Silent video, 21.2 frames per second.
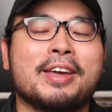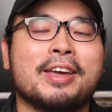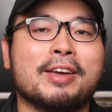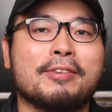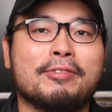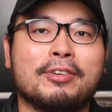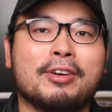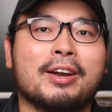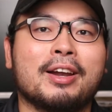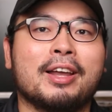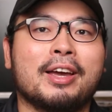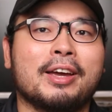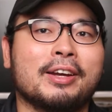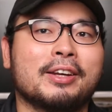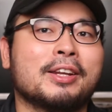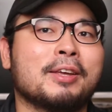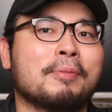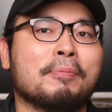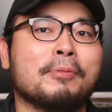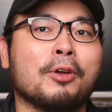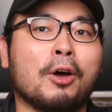If you're
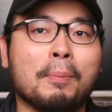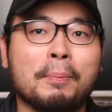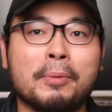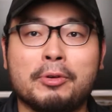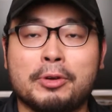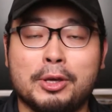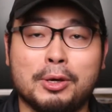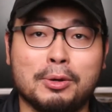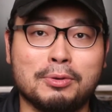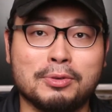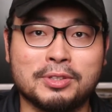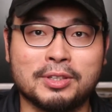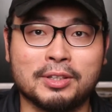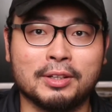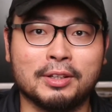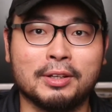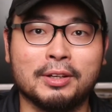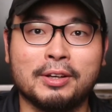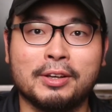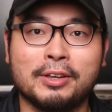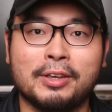like the normal
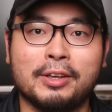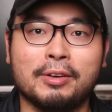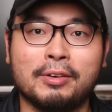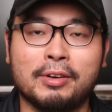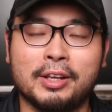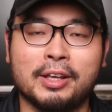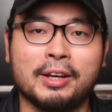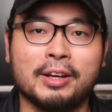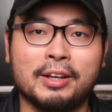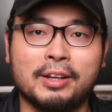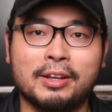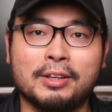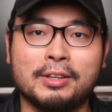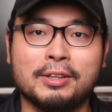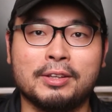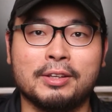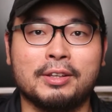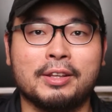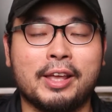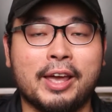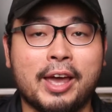user, you need
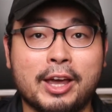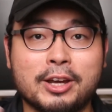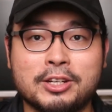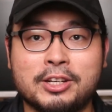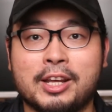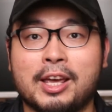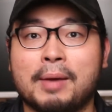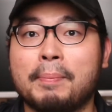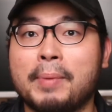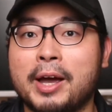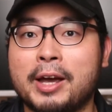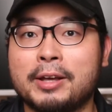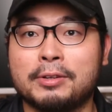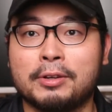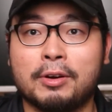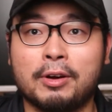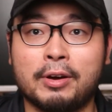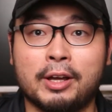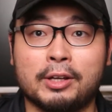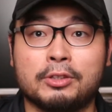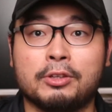the HDMI to
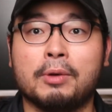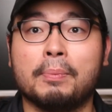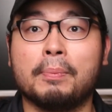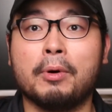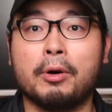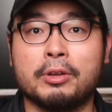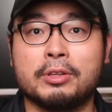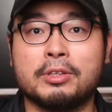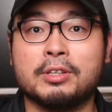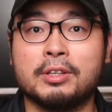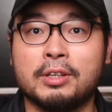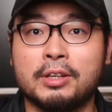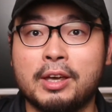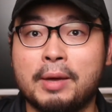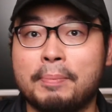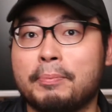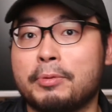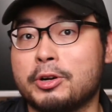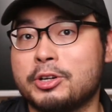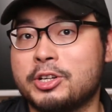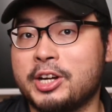connect to your monitor
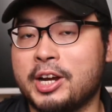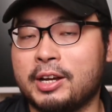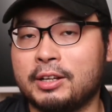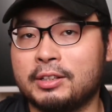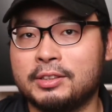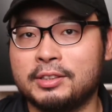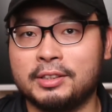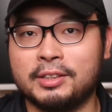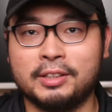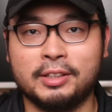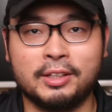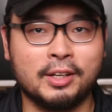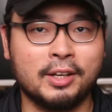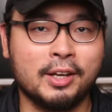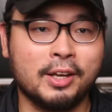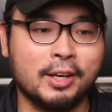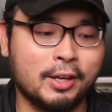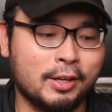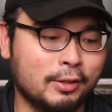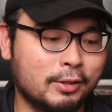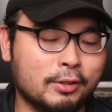and projector,
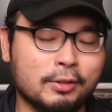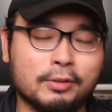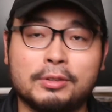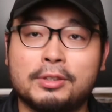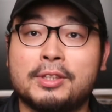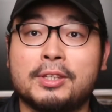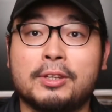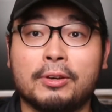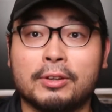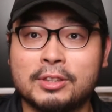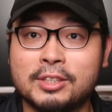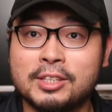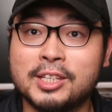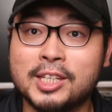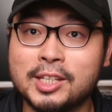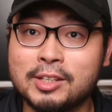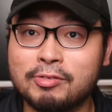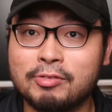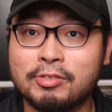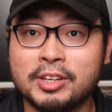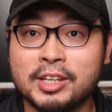to your
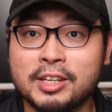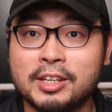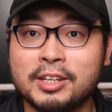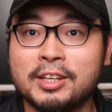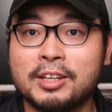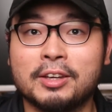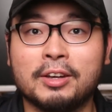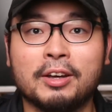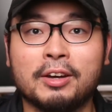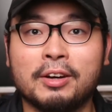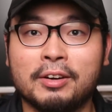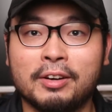TV,